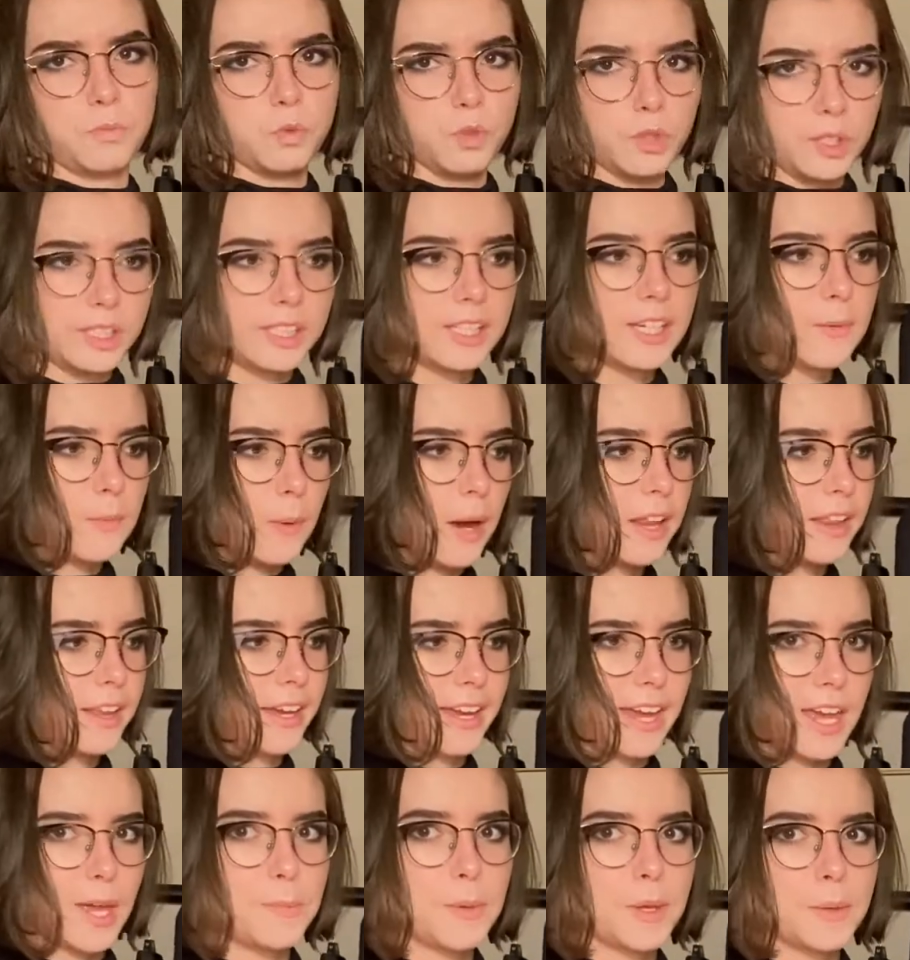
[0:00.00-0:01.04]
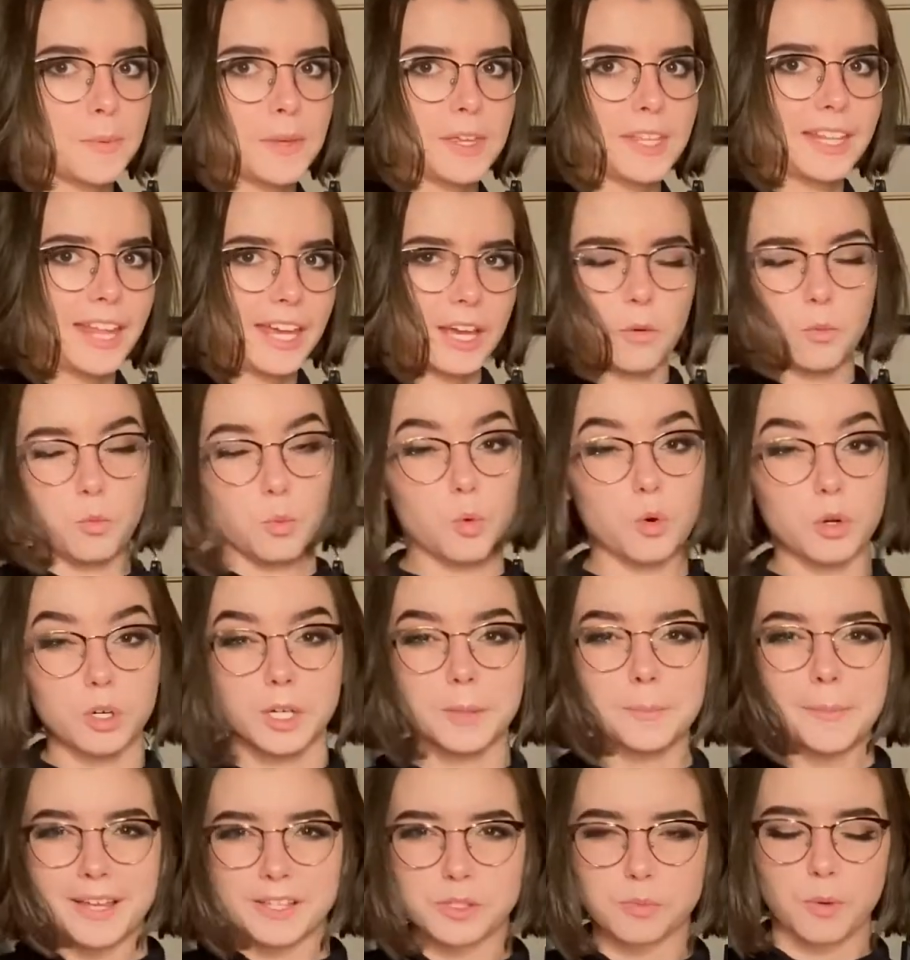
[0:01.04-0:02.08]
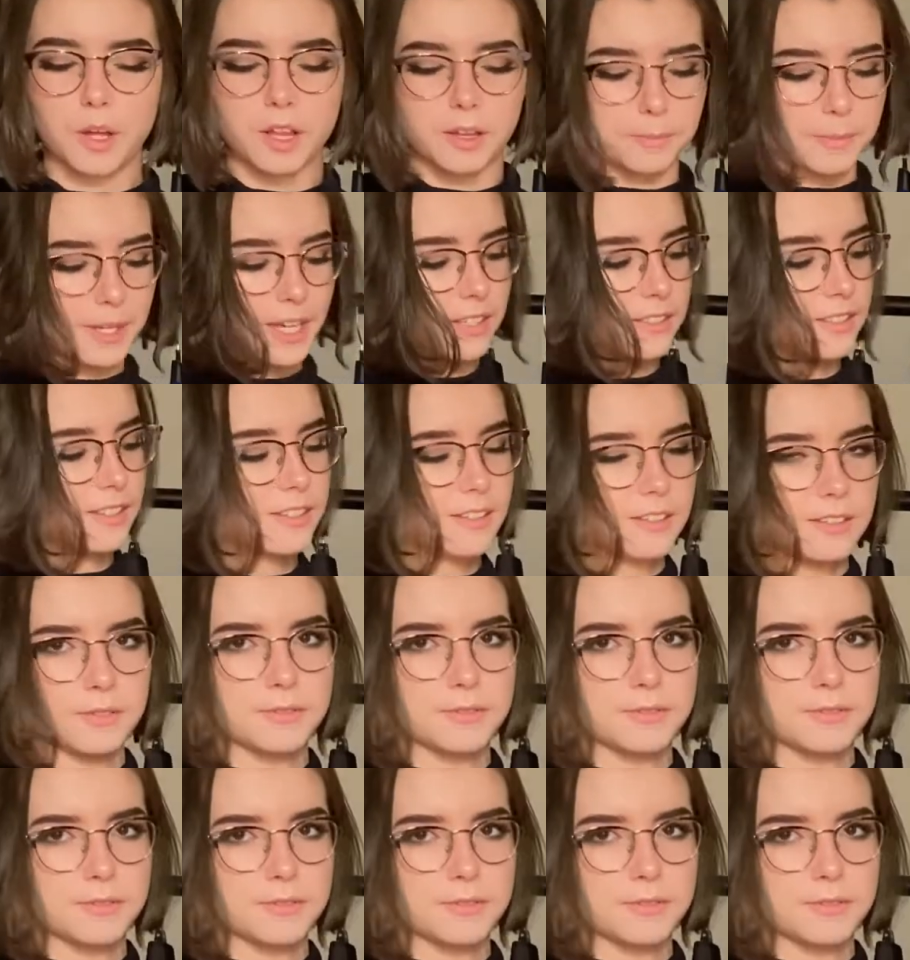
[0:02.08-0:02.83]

really well at keeping me like warm as well because this is